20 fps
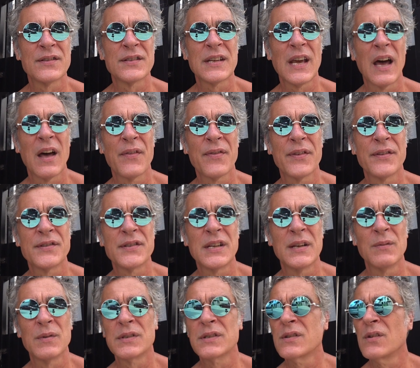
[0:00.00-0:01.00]
south and see
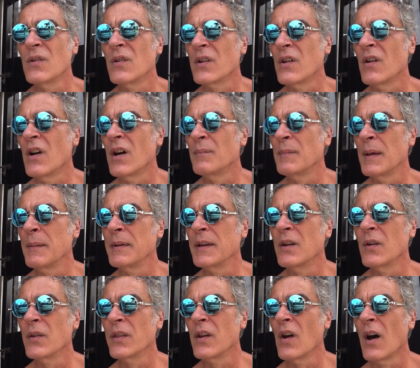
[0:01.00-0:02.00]
what's going on, maybe
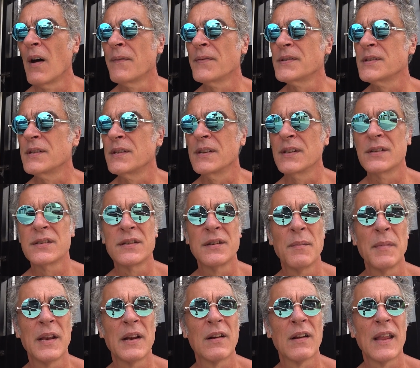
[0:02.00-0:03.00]
go to the office of this
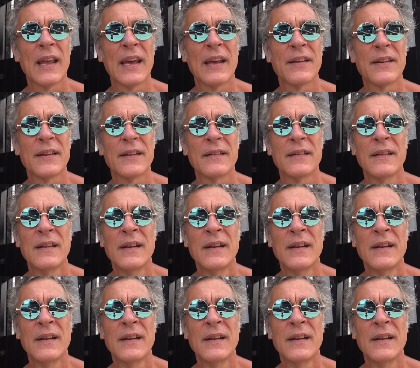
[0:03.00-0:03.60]
Demeter Randall.